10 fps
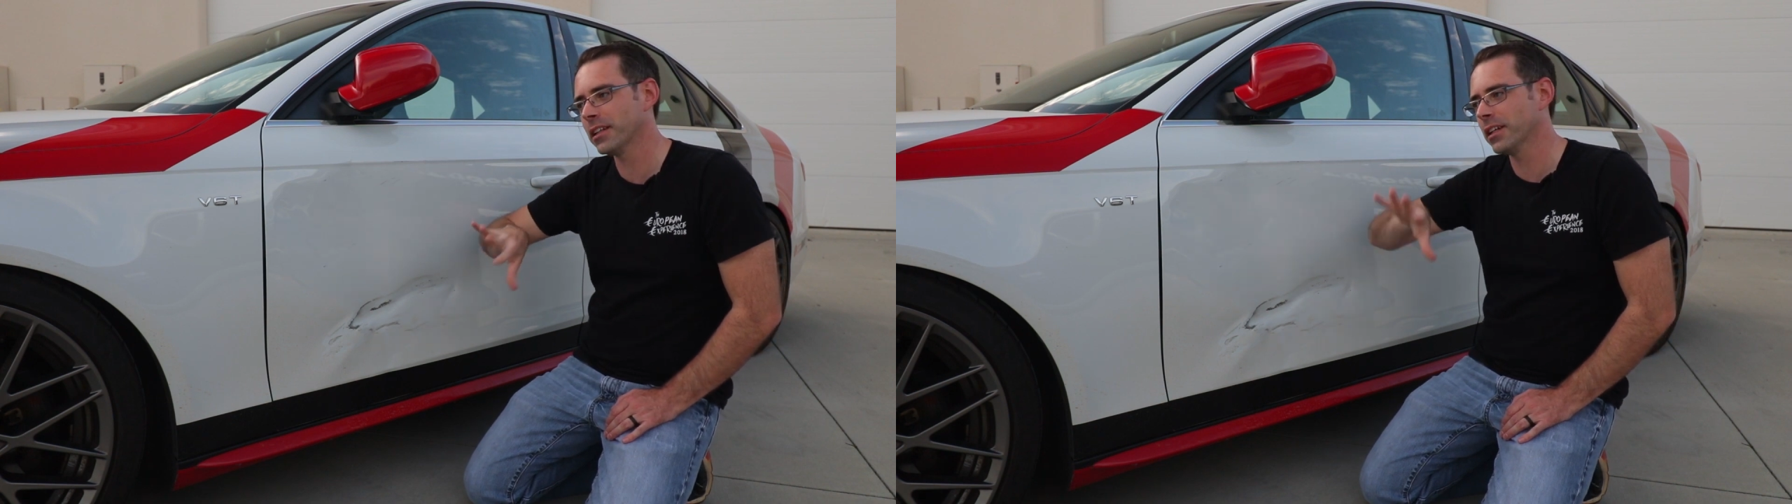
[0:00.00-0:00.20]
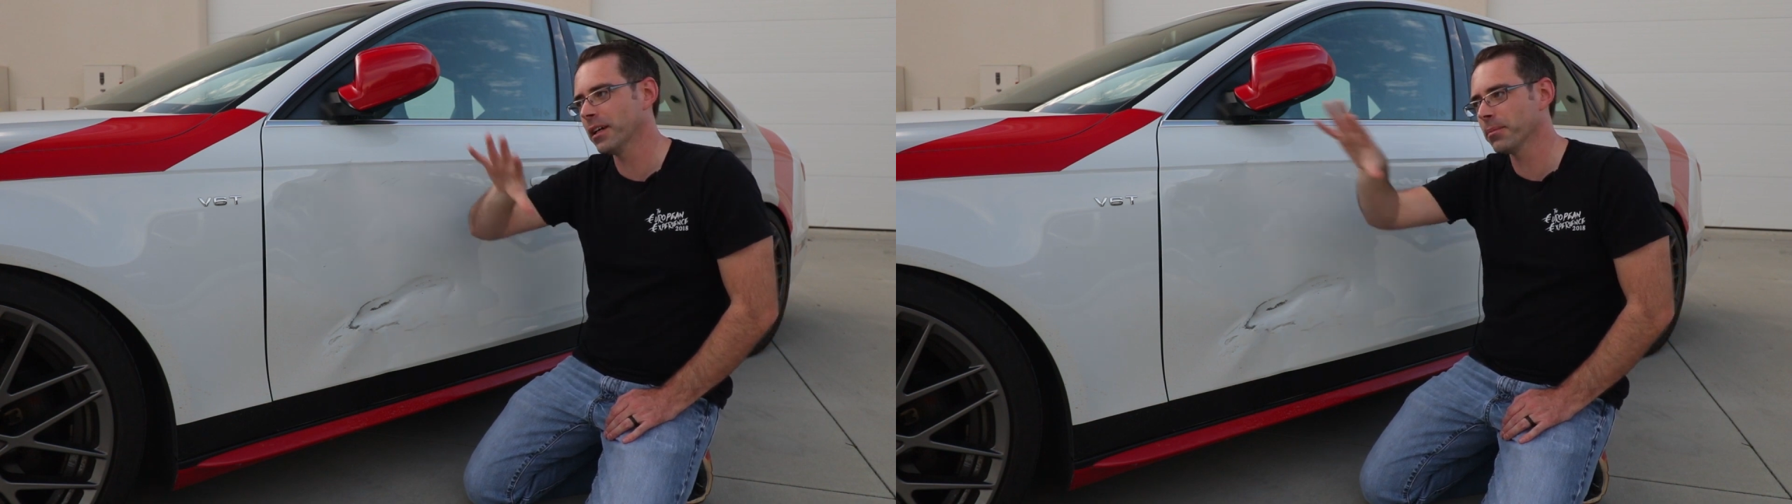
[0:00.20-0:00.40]

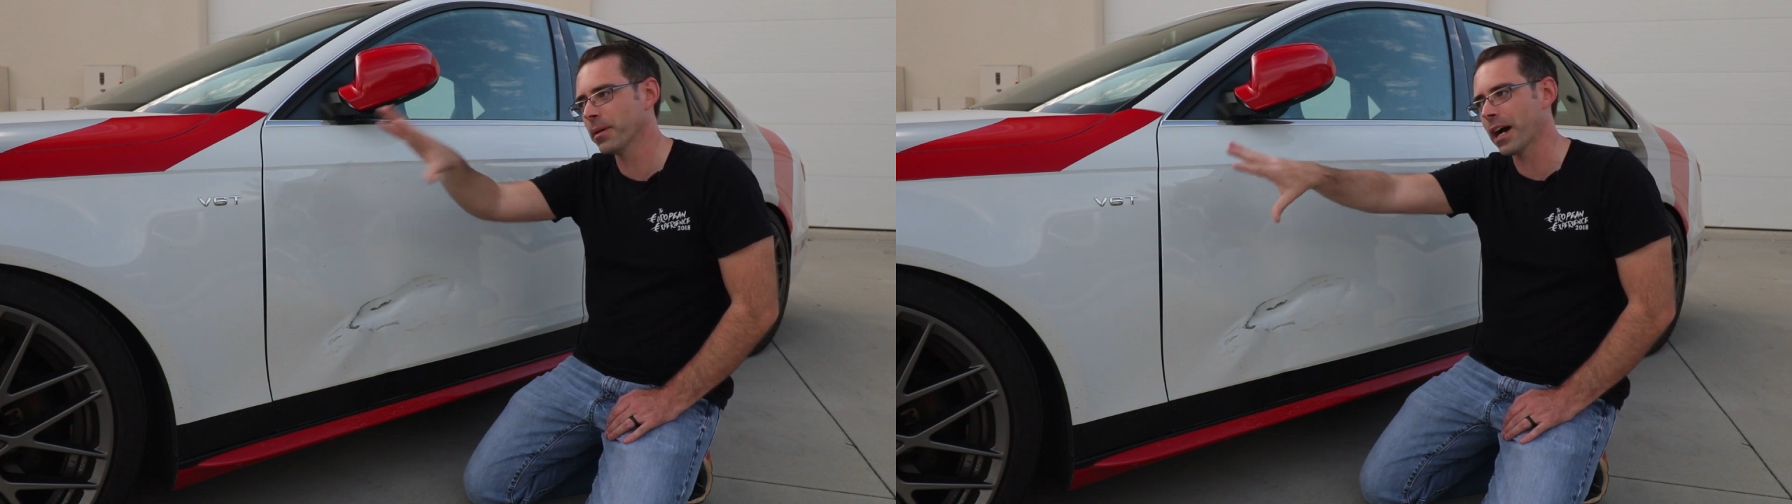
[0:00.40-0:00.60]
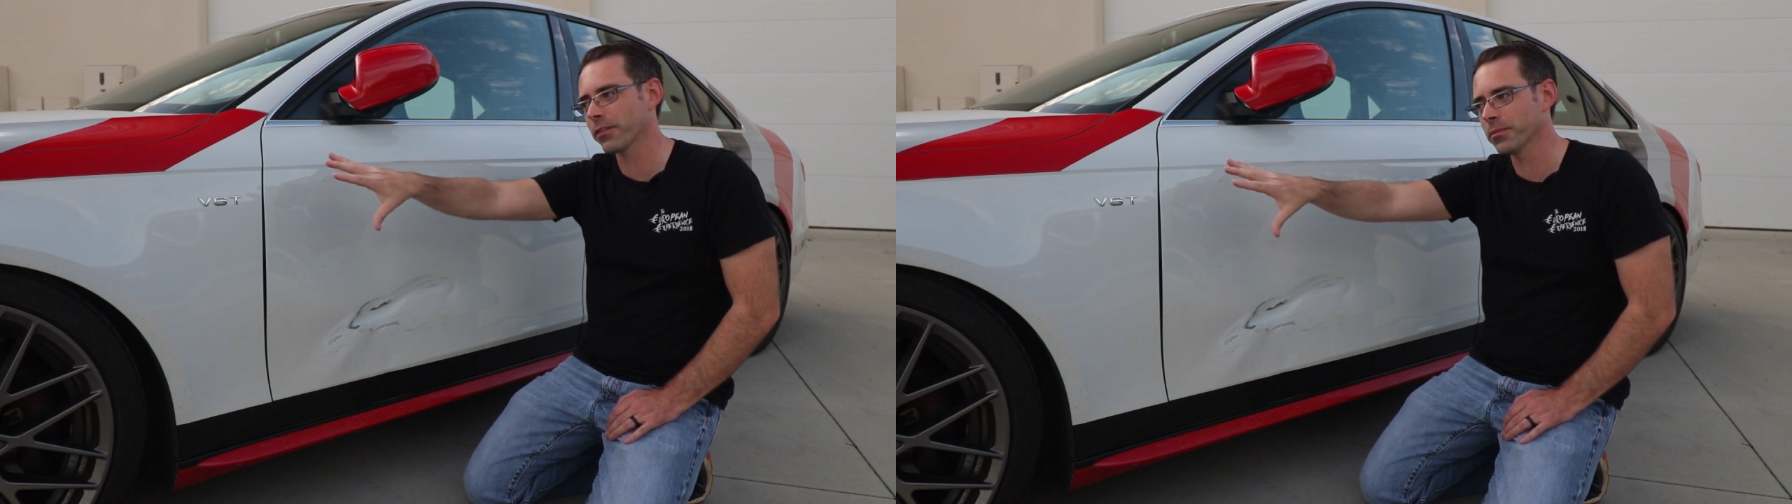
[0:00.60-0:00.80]
the
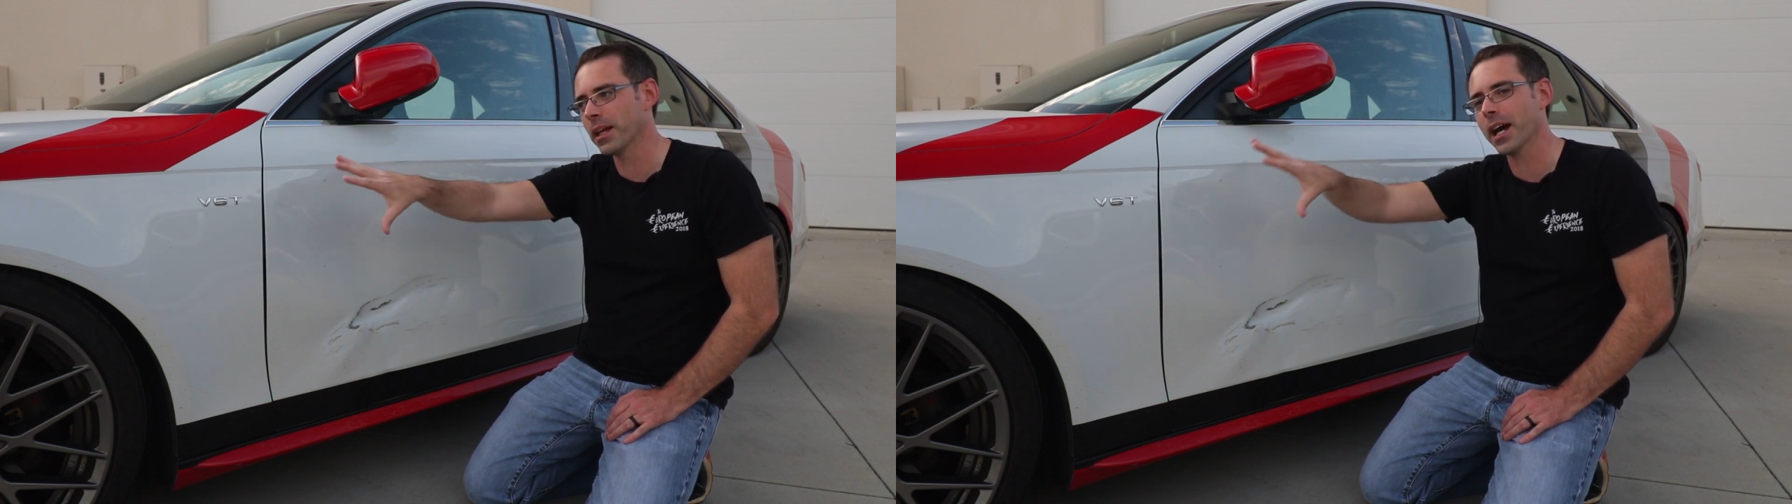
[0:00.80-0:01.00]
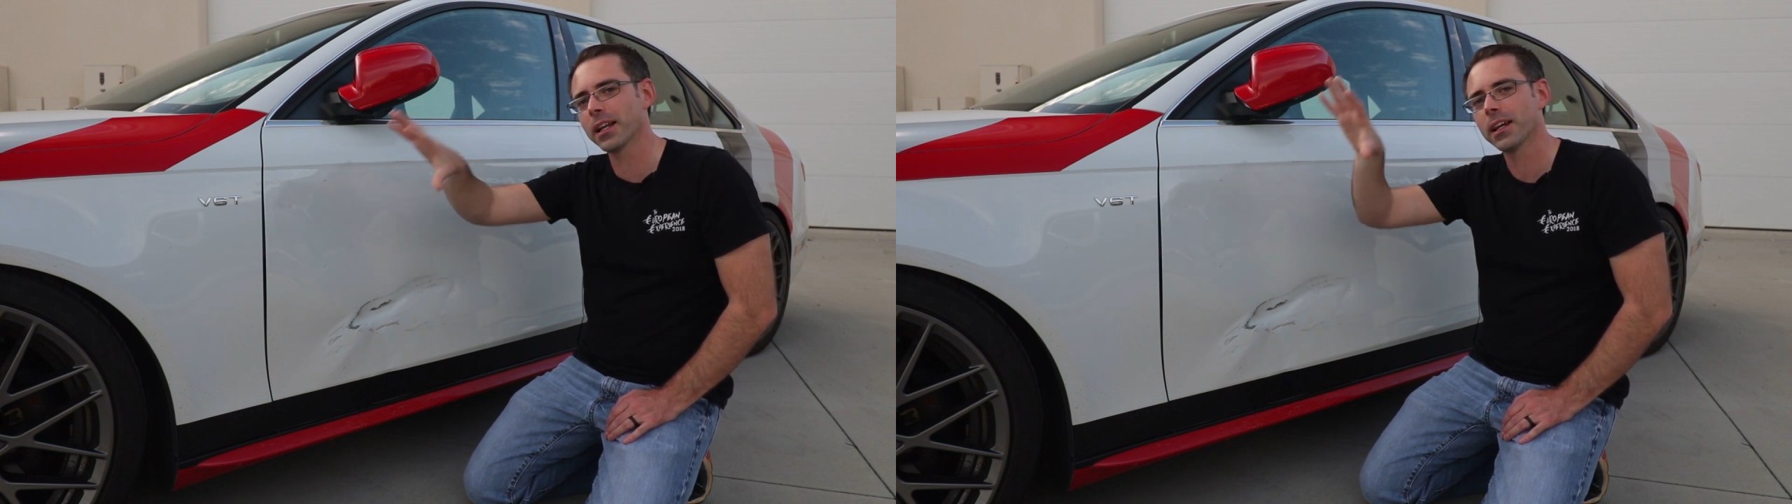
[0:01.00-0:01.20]
impact from
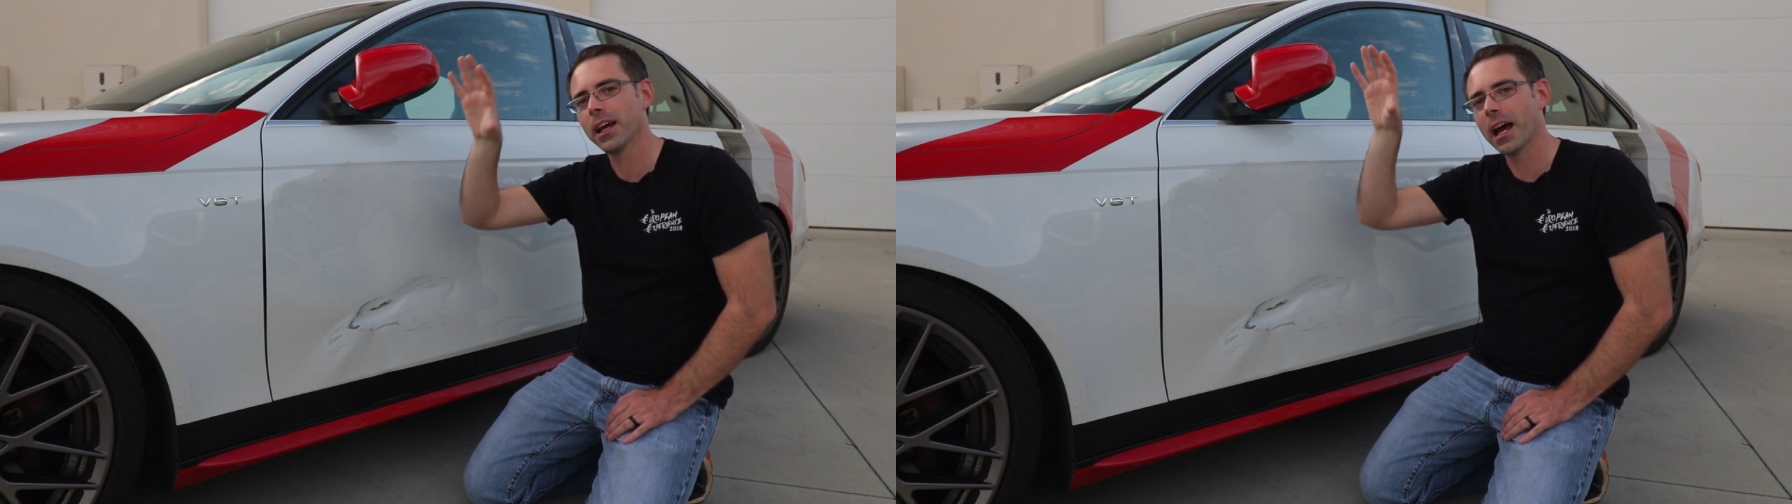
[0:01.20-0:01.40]
that,